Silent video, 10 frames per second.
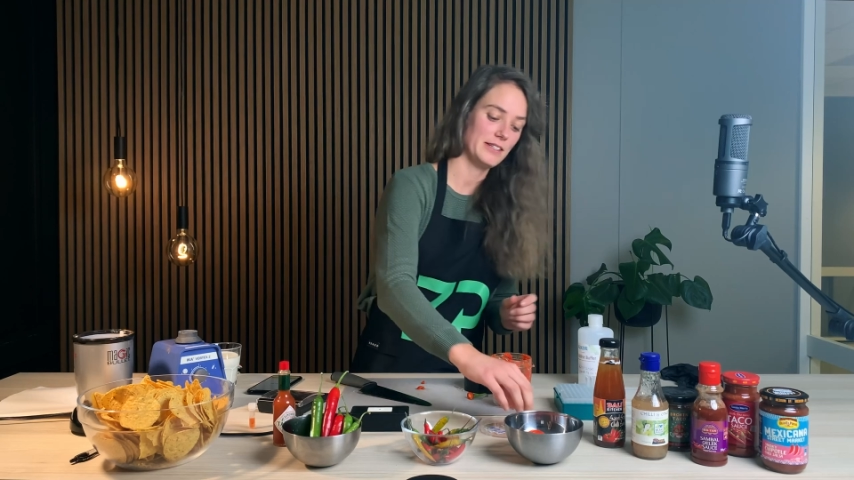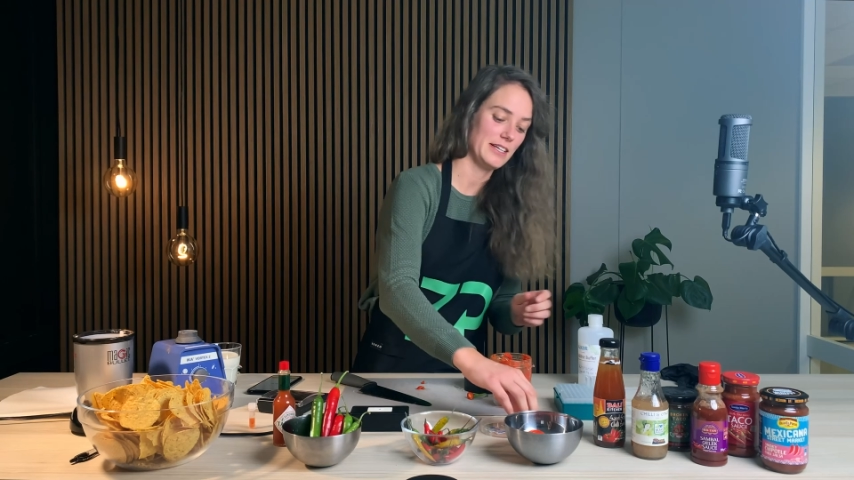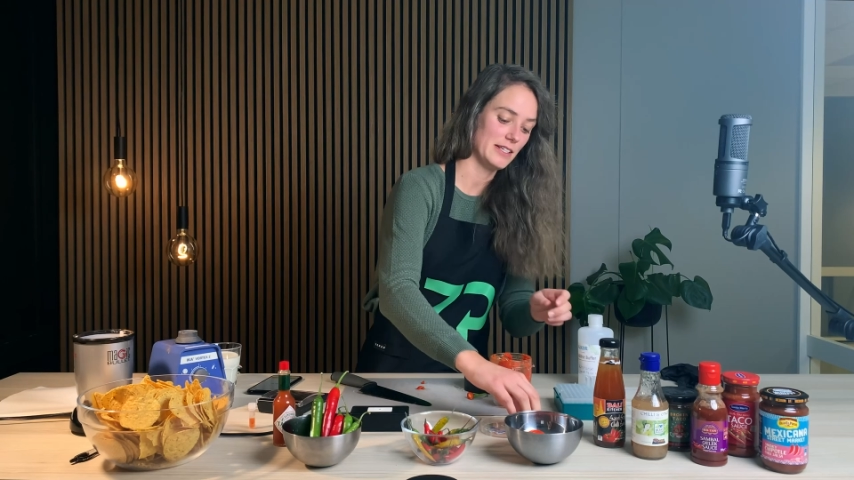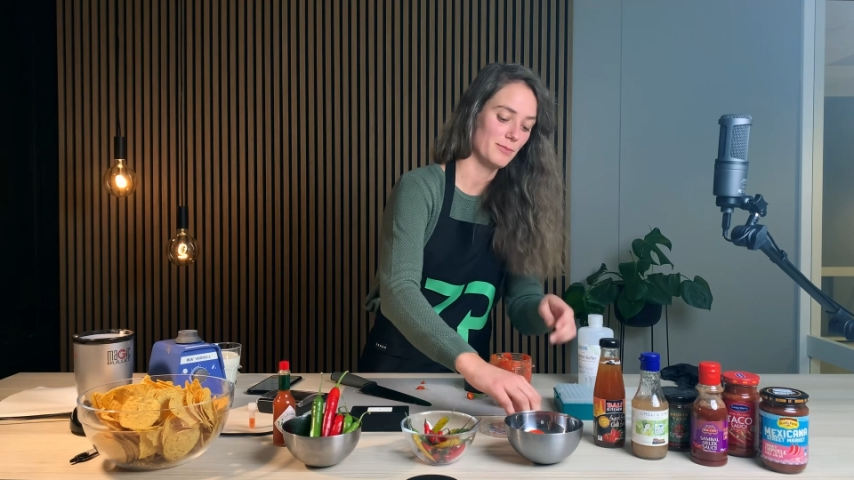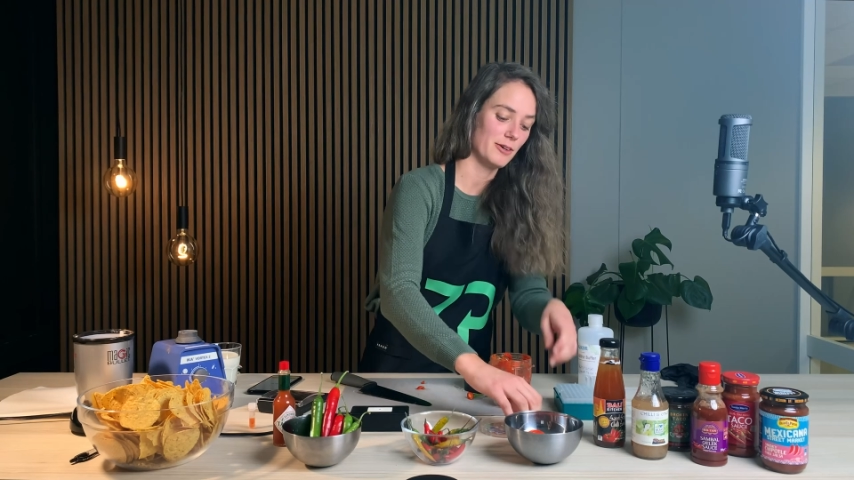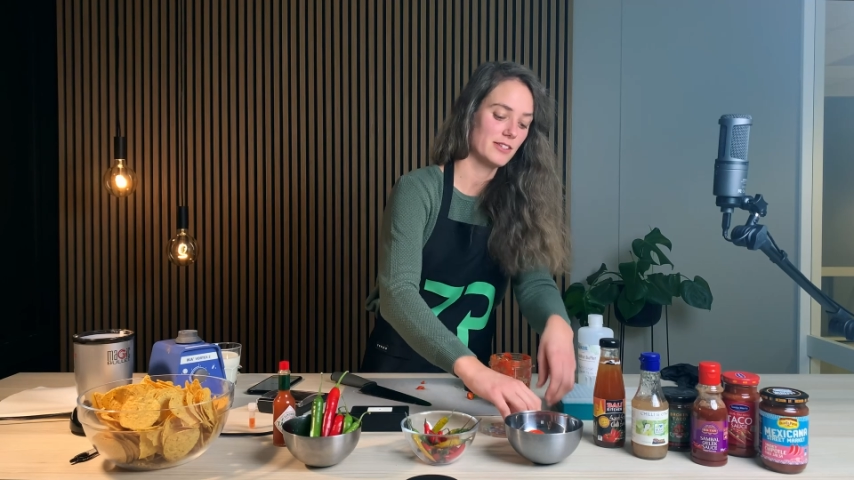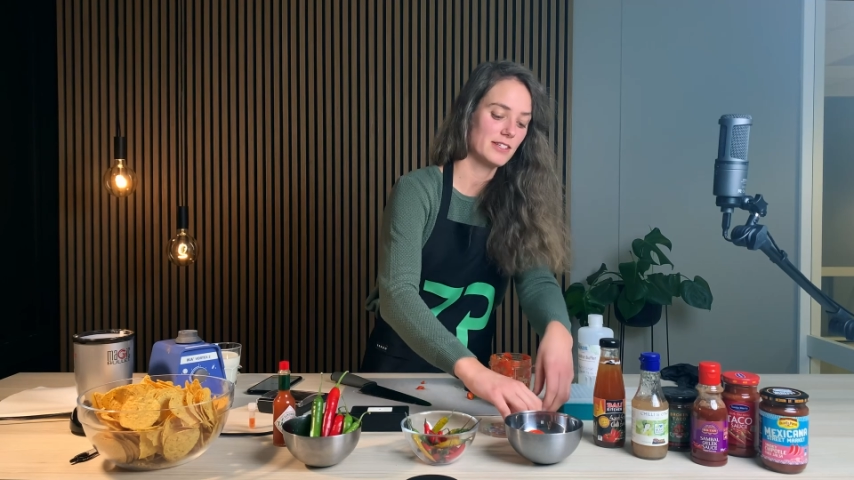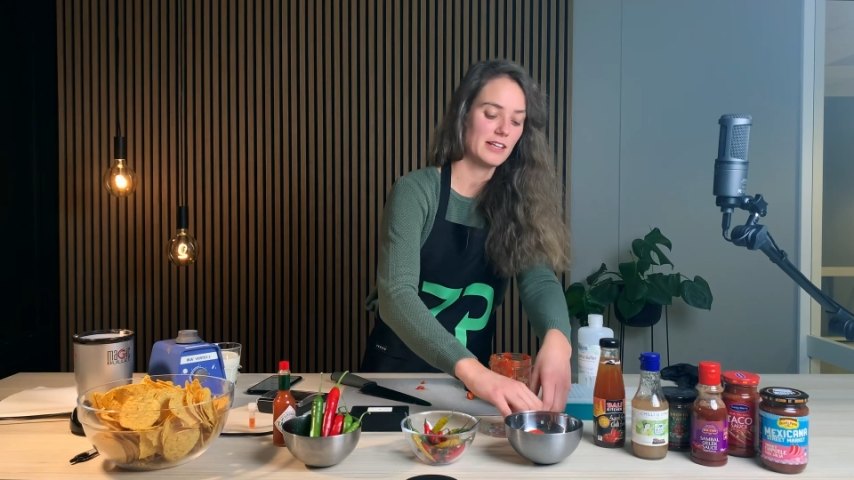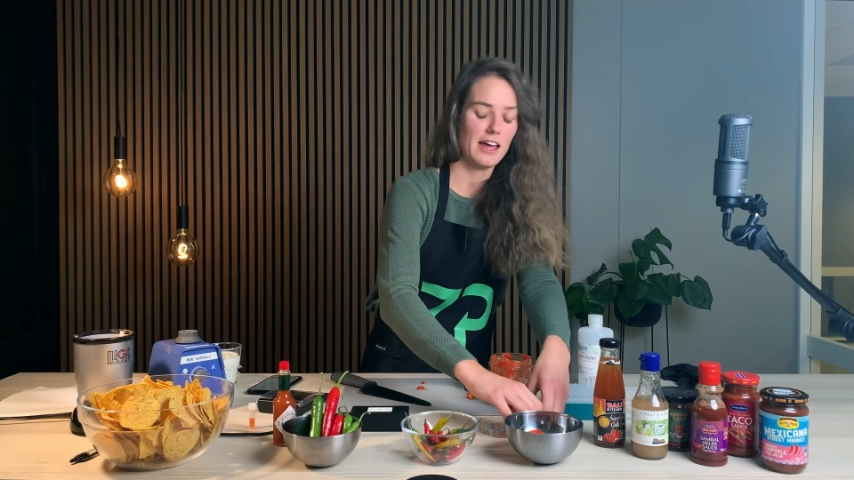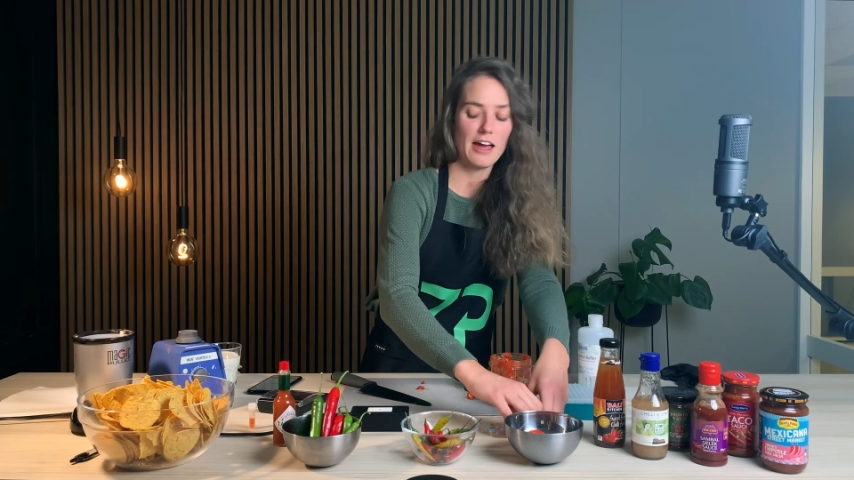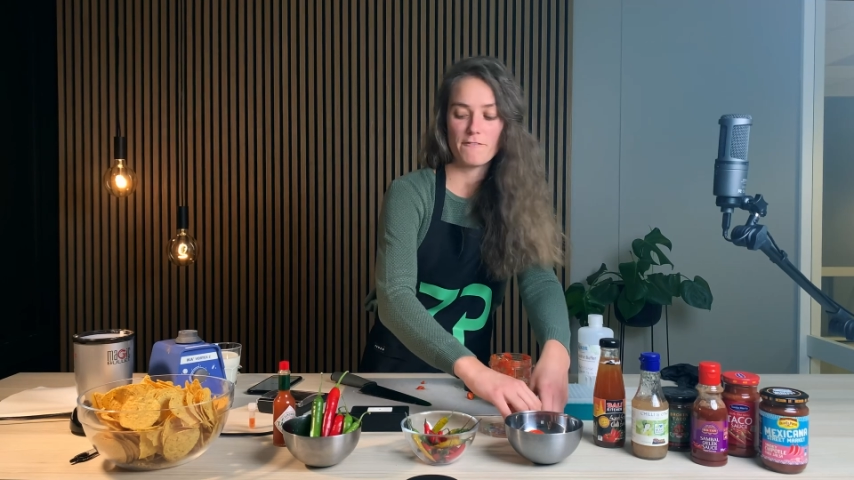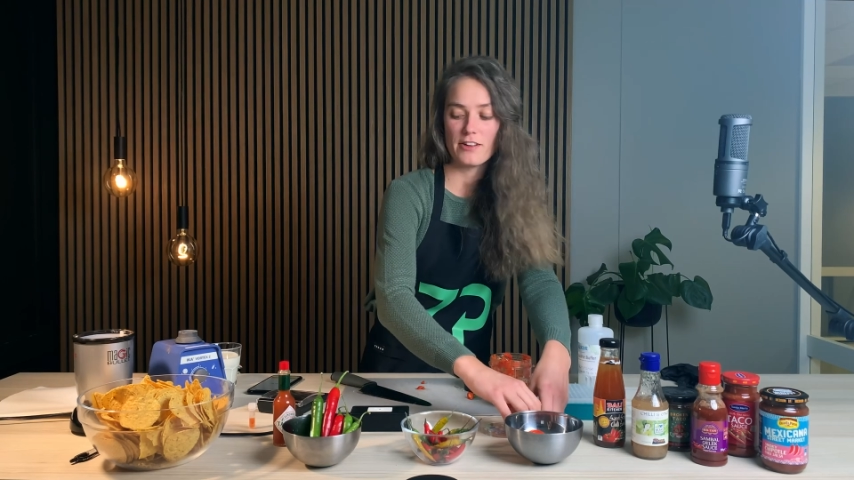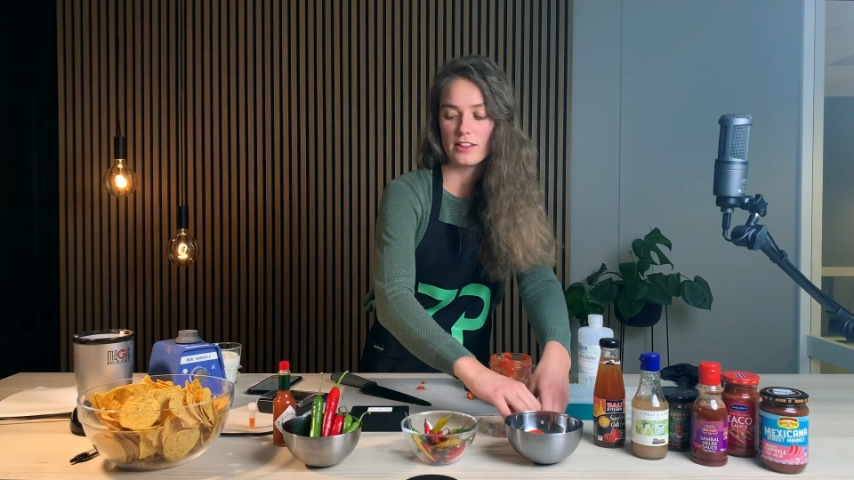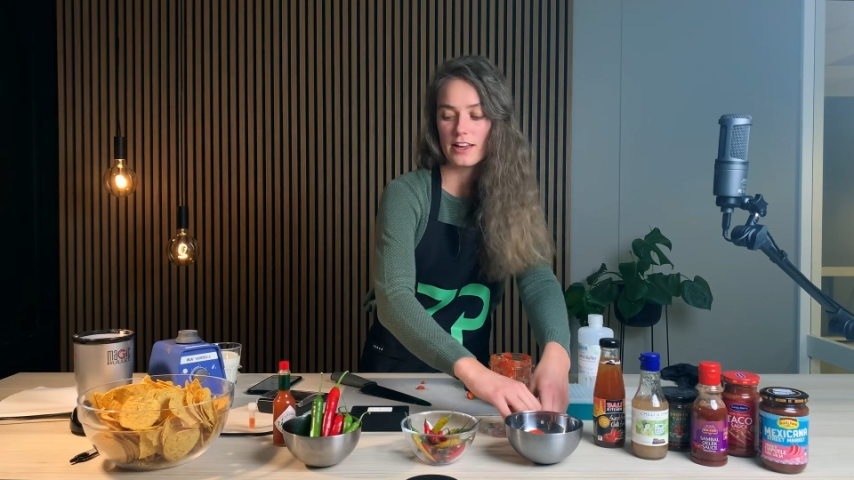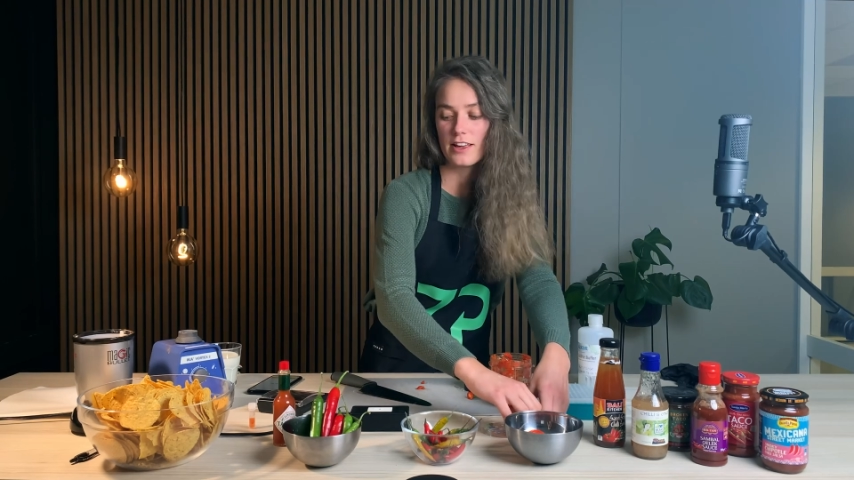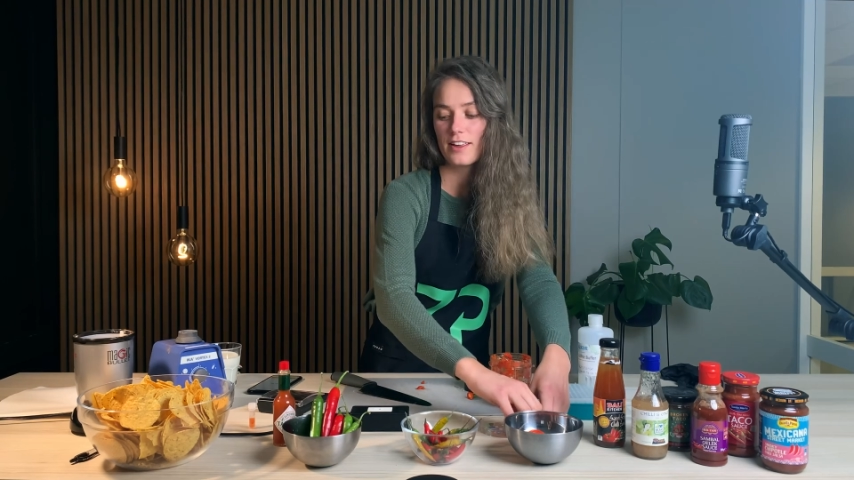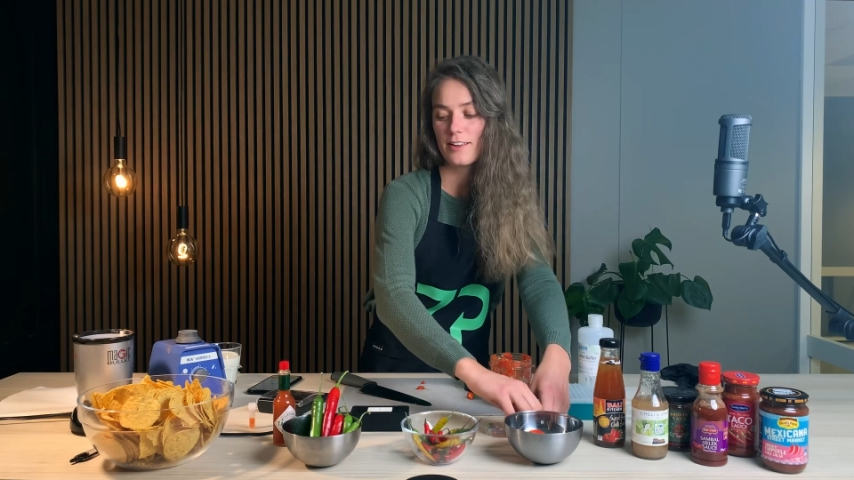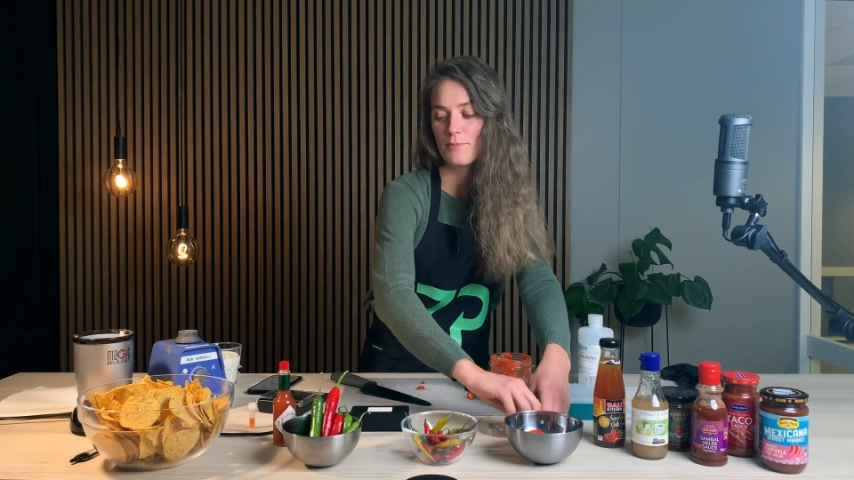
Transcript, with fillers: taste buds uh, feel like.